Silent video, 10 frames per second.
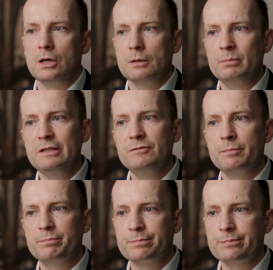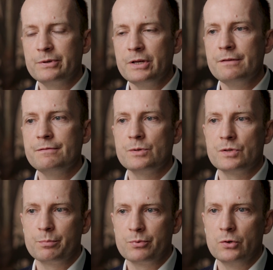I believe the
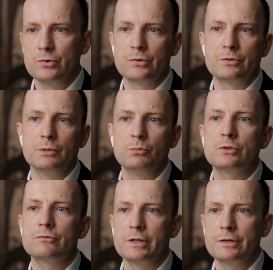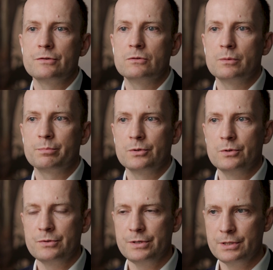previous approach, or the more traditional
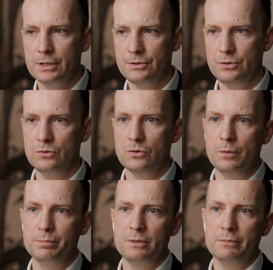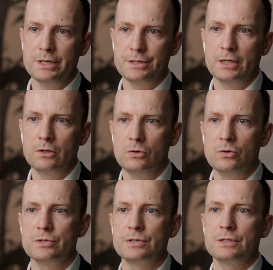approach, is that you optimize the
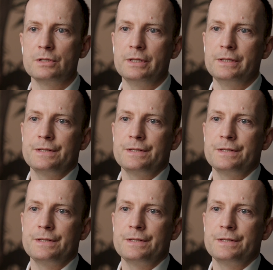costs and the